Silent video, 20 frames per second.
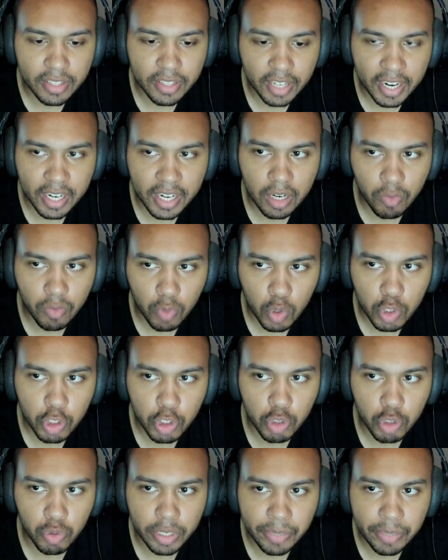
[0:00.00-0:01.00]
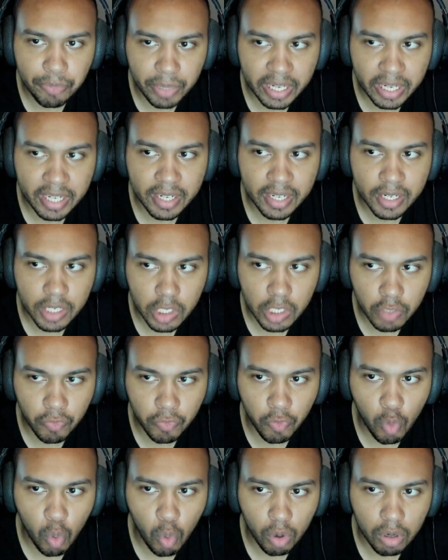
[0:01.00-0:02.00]
anniversary
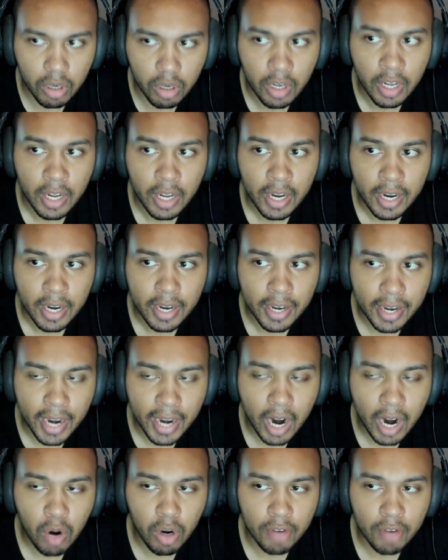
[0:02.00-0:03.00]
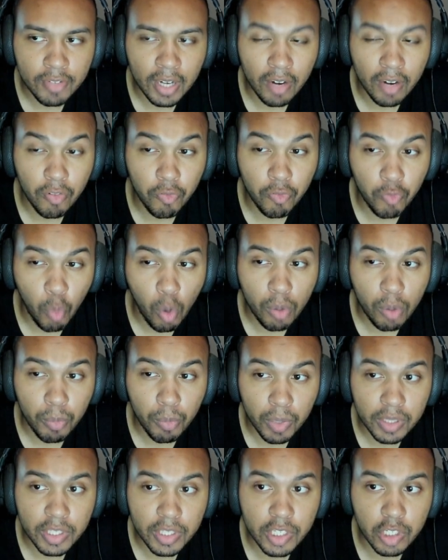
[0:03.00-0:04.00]
PS4. Now I've got 4
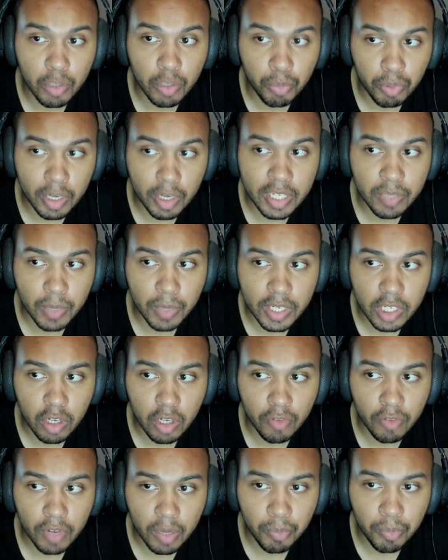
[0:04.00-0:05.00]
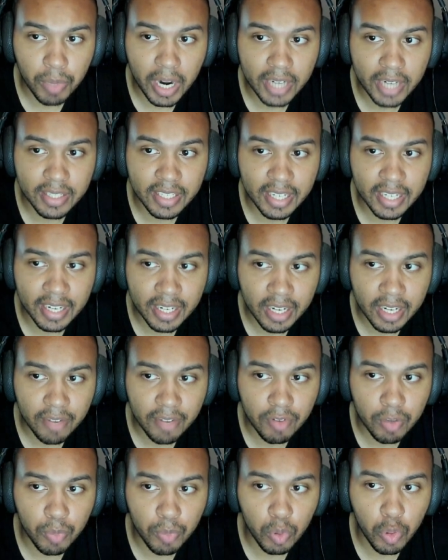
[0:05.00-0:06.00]
months to brace myself and buy the
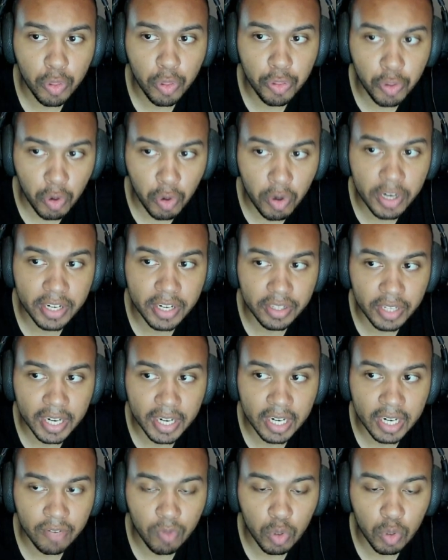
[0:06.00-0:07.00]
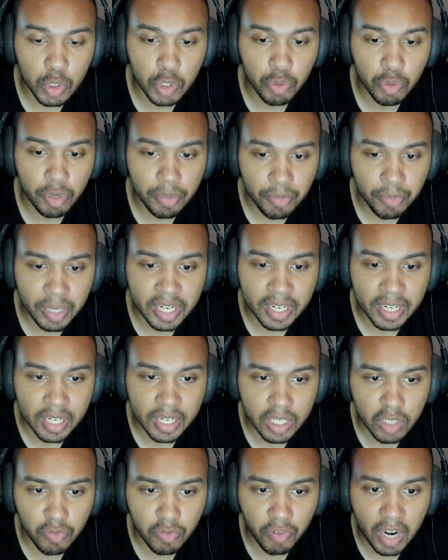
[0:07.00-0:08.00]
inevitable 30th anniversary
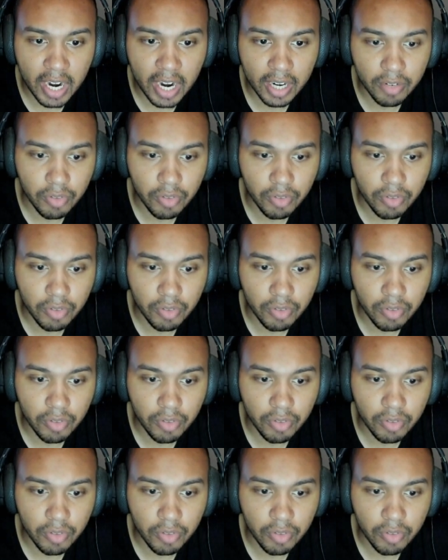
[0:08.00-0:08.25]
PS5.